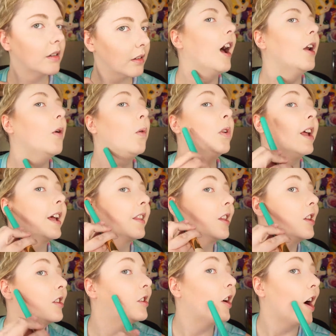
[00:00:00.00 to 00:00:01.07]
I don't like the
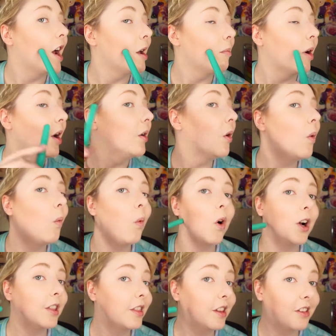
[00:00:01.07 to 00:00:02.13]
stripe. I don't
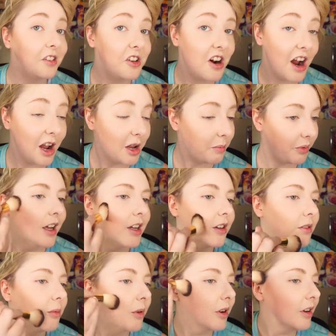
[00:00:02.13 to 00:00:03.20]
want the stripe. I
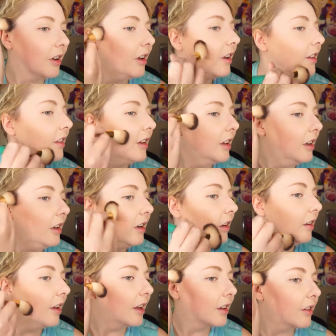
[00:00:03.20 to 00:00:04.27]
just want a
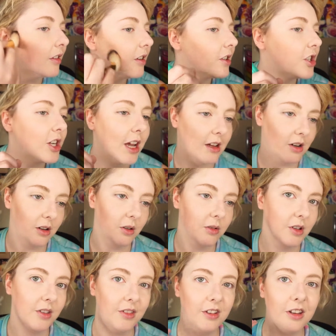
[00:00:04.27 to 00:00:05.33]
little extra shadow
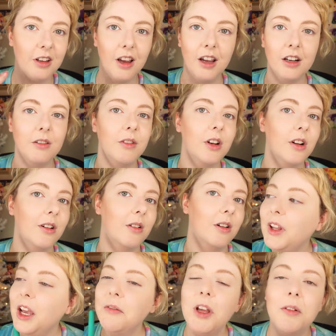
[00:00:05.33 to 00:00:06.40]
just to kind of, you know...
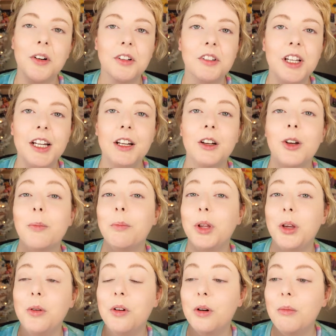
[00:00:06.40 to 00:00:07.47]
Have you ever seen a
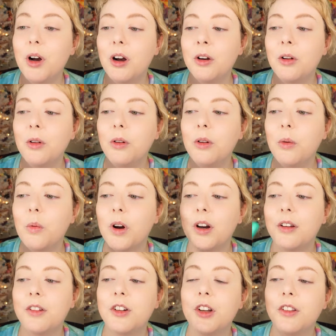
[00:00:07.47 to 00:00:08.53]
computer model where
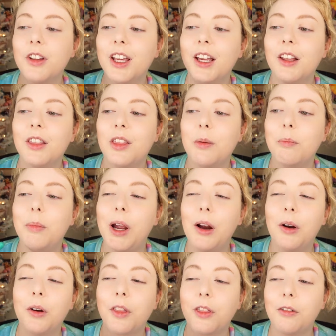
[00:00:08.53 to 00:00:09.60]
it's just like the
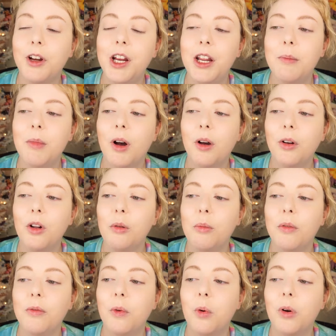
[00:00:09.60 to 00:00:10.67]
bare 3D model
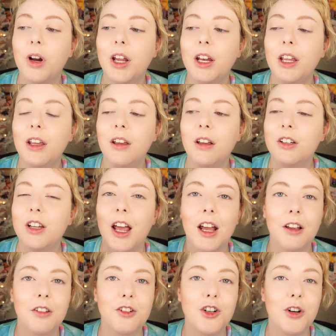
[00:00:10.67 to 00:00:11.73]
before any
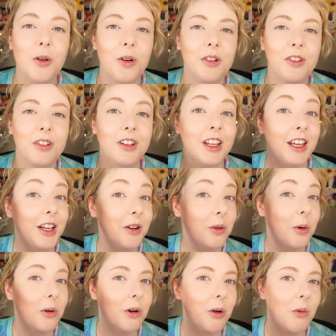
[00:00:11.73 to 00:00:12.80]
texture or skin,
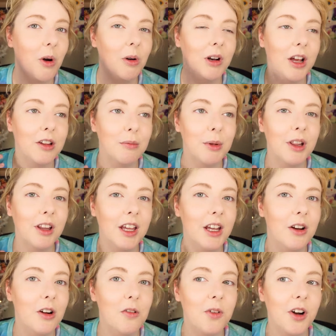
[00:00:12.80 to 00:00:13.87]
quote unquote, has been laid
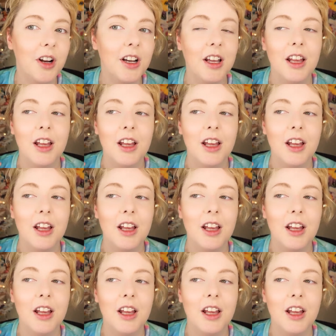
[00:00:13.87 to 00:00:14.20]
over it?